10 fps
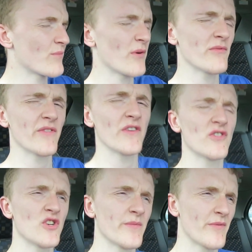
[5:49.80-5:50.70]
Probably roughly
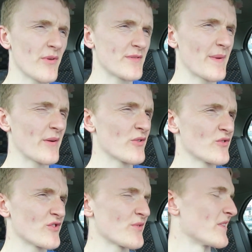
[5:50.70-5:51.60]
on shopping, probably spent
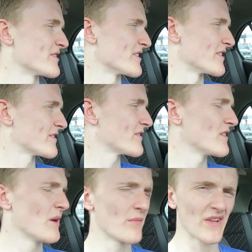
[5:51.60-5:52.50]
£120.
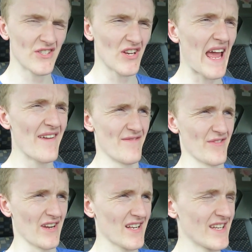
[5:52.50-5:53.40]
But that's on
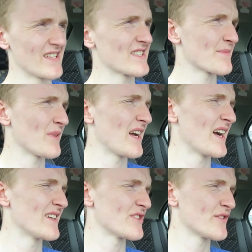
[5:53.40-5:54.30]
everything, cleaning
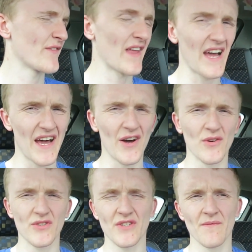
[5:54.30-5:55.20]
supplies, stuff for the
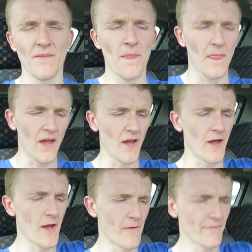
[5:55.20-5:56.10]
house,
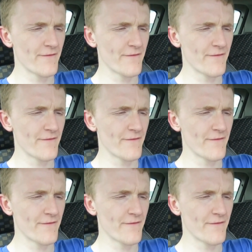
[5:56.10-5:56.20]
food